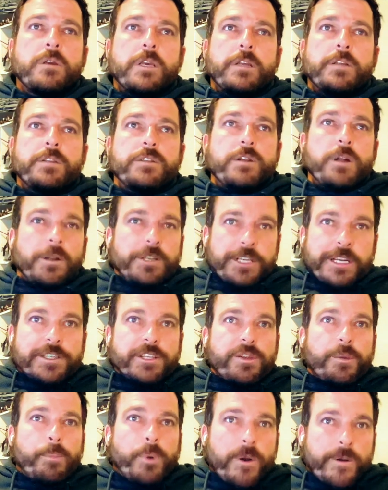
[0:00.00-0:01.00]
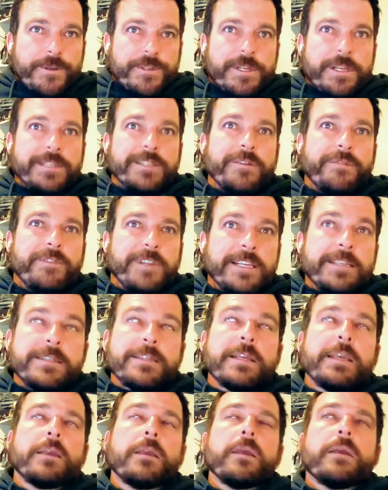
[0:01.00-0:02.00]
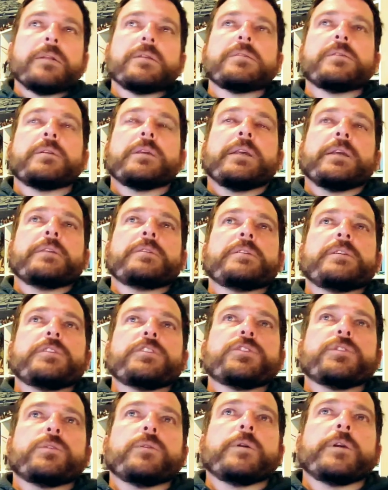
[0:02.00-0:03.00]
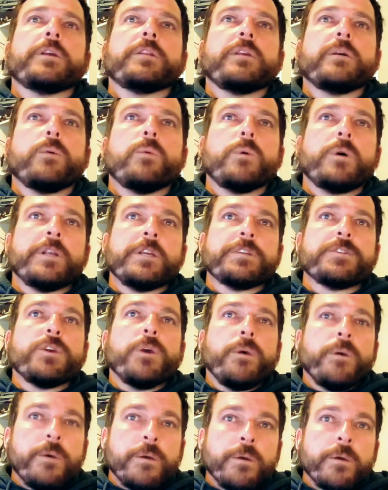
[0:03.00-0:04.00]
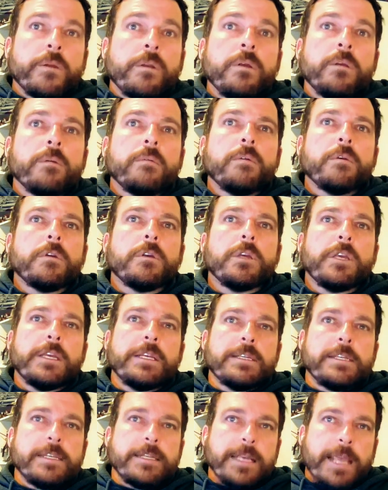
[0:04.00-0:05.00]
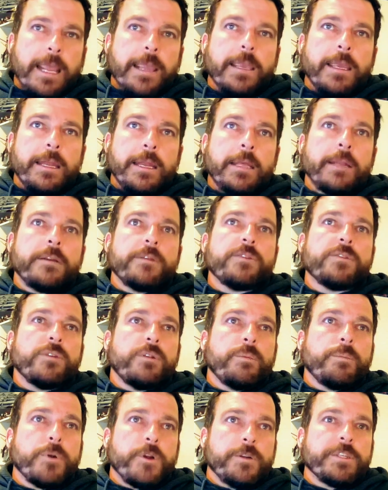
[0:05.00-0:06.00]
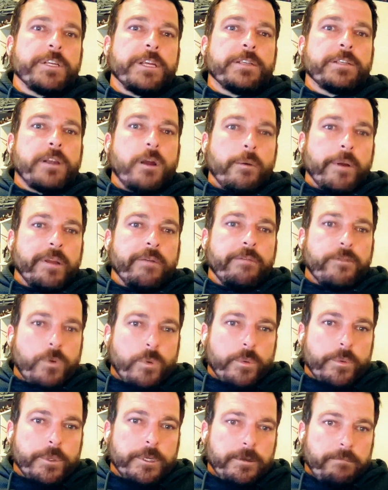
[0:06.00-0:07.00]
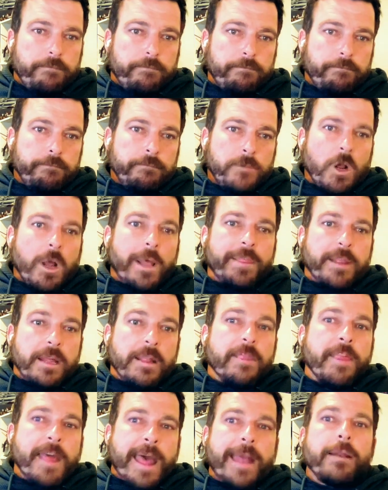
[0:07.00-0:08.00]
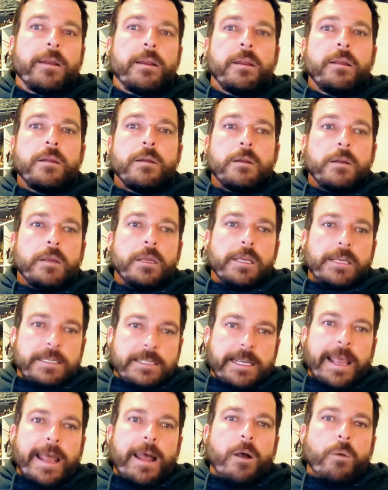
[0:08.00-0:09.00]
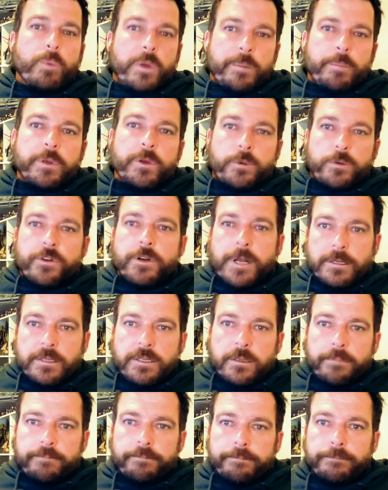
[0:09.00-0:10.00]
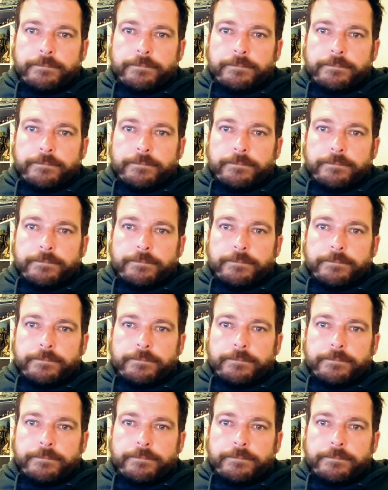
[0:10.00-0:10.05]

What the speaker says: it's not just the process of listening, it's ensuring that what is heard is taken into the process going forward. I think that is how we build trust.